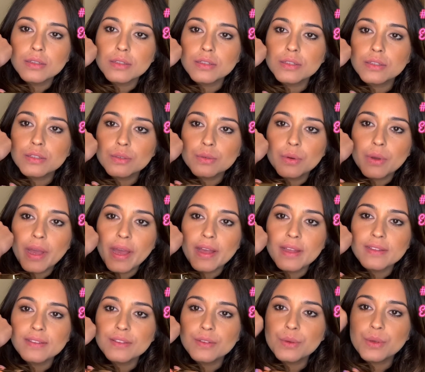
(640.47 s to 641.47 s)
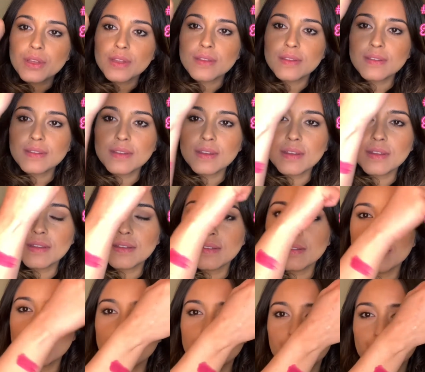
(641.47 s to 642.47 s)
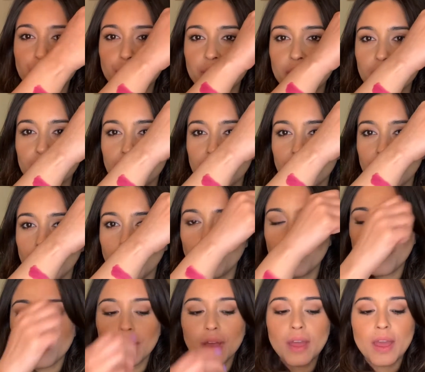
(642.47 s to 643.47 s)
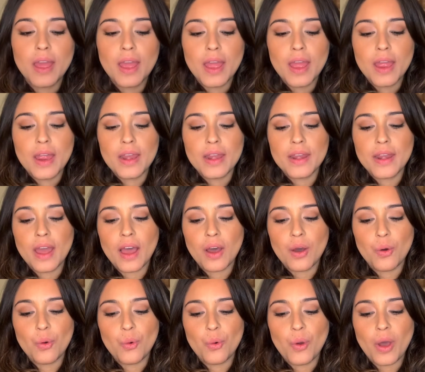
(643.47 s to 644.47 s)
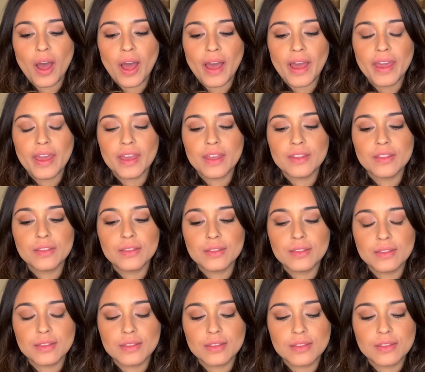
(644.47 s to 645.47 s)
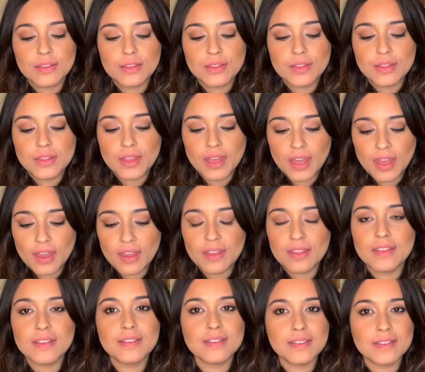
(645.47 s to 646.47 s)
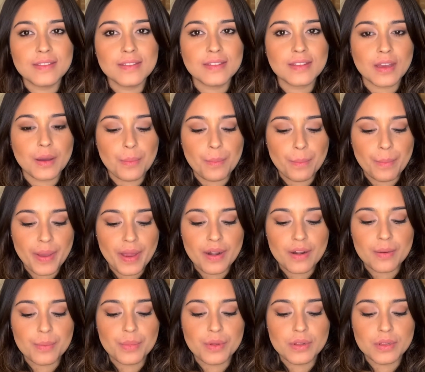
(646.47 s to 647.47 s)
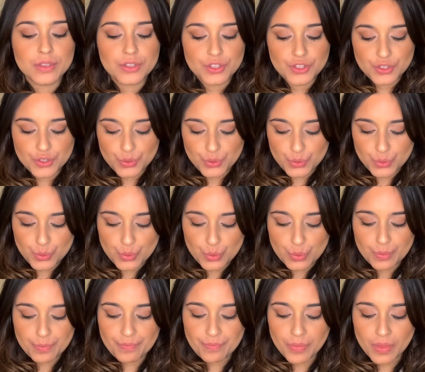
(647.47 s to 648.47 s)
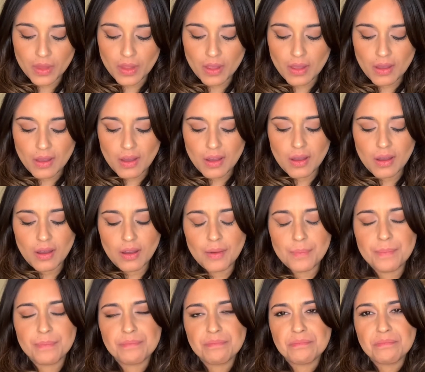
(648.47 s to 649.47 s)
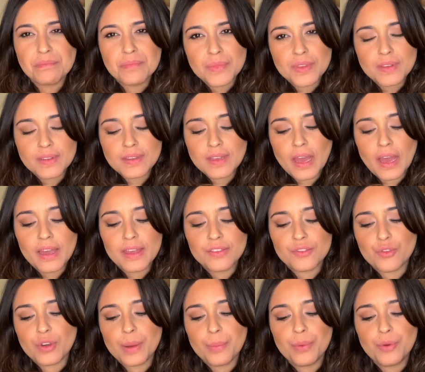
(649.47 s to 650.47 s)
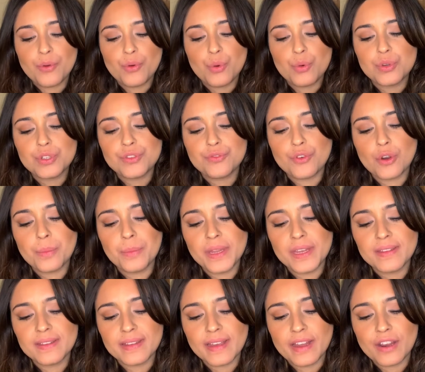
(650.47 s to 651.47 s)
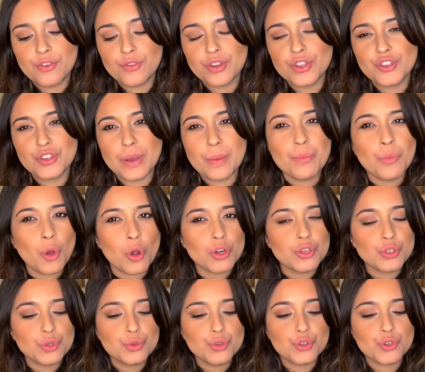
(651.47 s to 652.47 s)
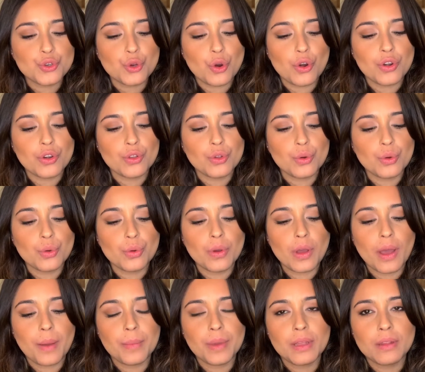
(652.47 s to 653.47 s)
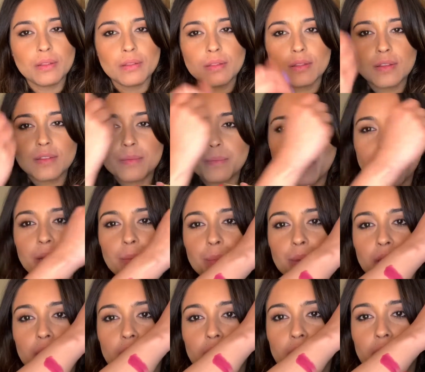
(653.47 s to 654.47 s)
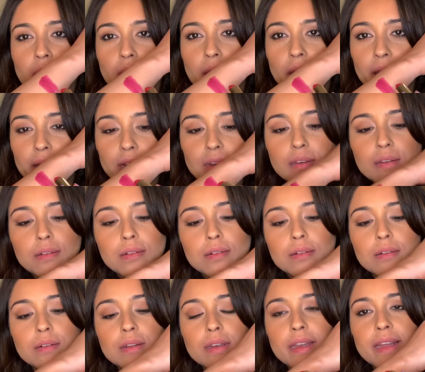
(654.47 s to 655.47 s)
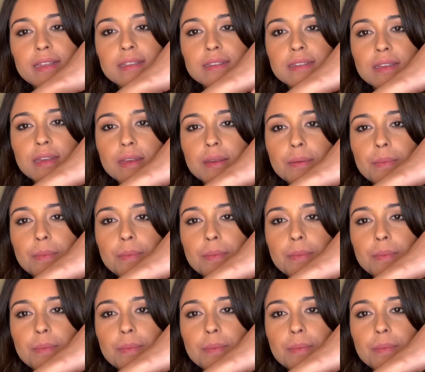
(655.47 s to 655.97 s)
So as you can see, this is pretty deep. Now, I think this is comparable to the Skyscraper Rose from Lisa Eldridge. I'm not too sure though. I mean, this might be a little lighter. Let's see.